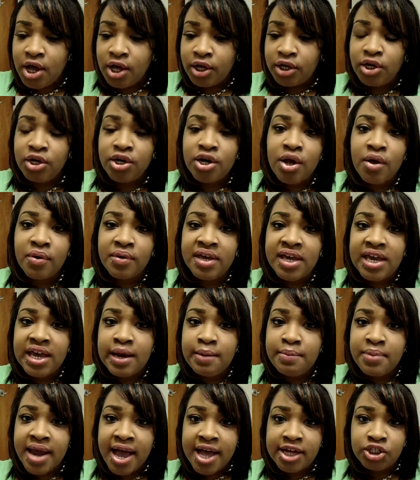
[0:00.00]
you know, keep
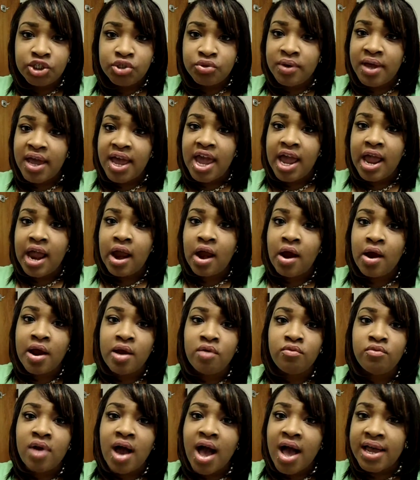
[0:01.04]
natural hair
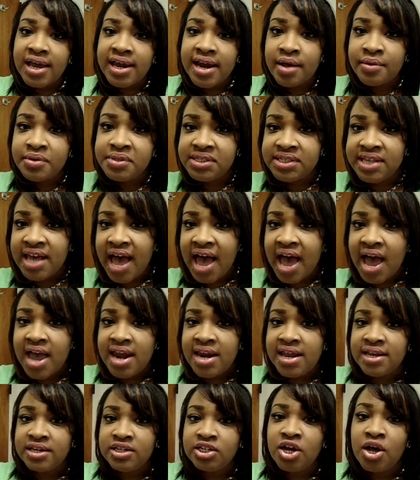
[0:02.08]
and rock it outside
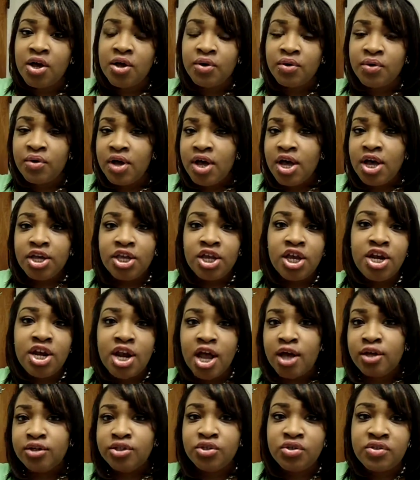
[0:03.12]
and go, you
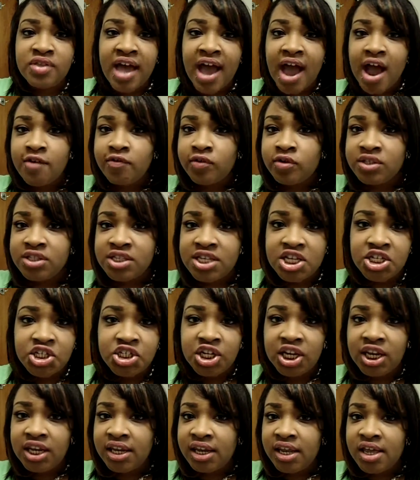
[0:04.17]
know, do the
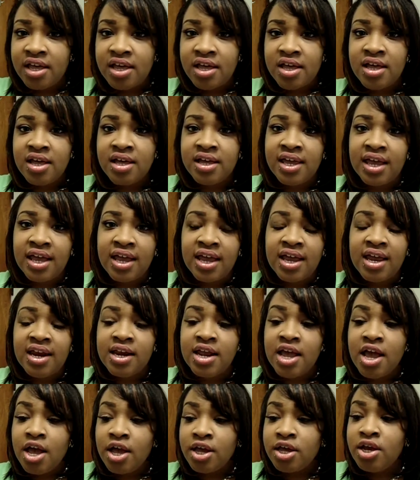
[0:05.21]
Afrocentric look. And,
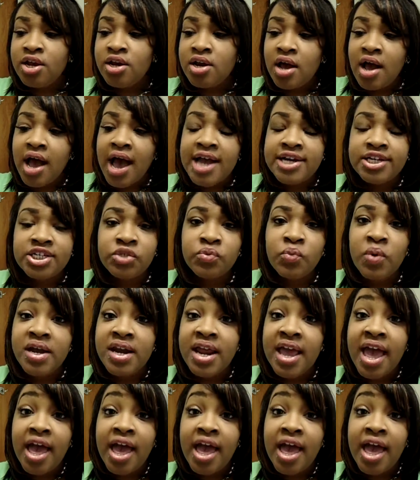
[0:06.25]
you know, I just wanted